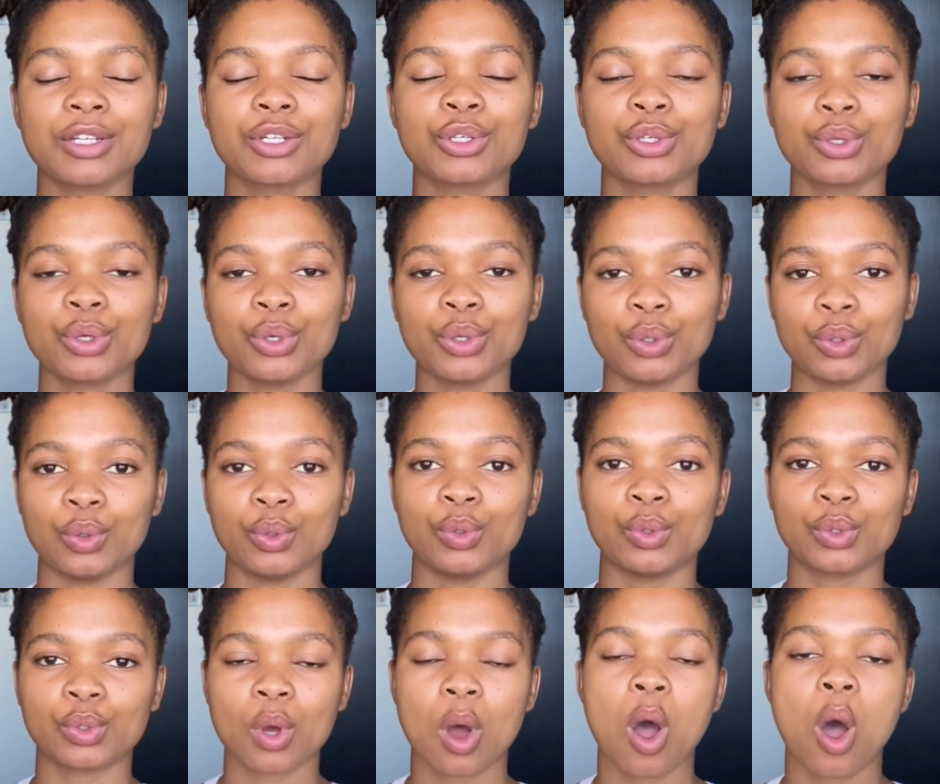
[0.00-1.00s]
to
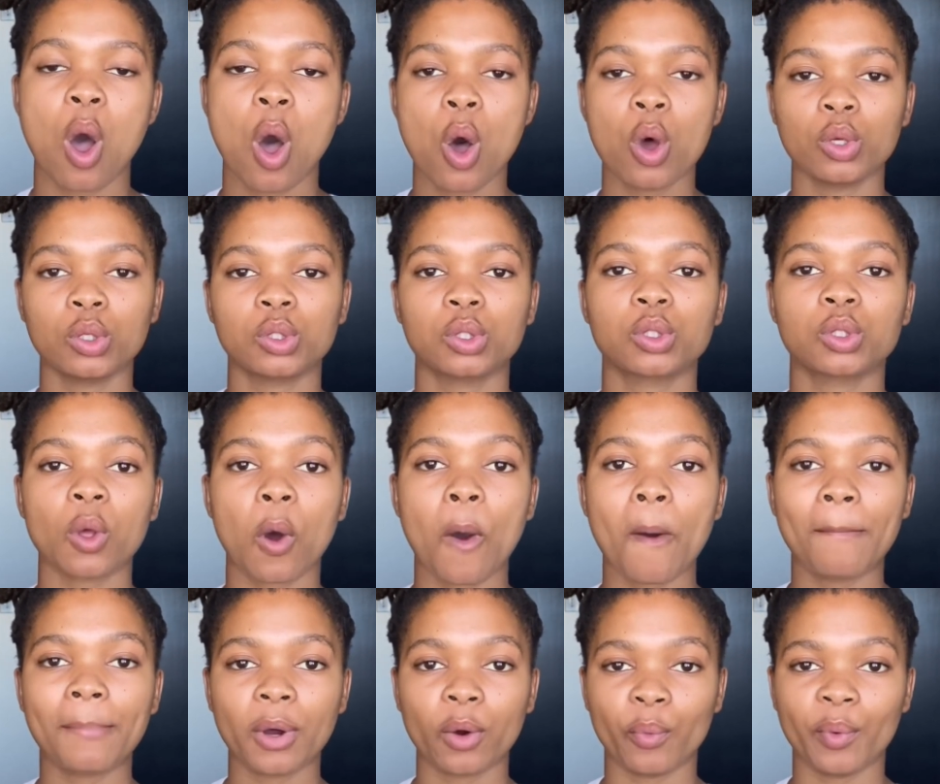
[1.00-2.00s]
use
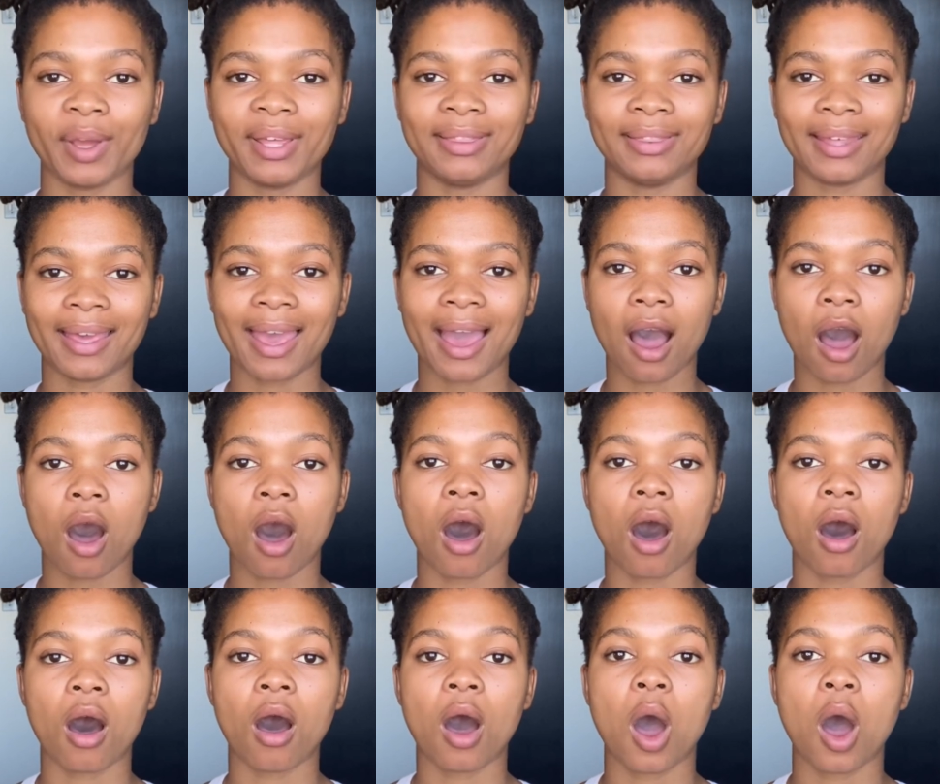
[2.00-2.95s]
soap when they are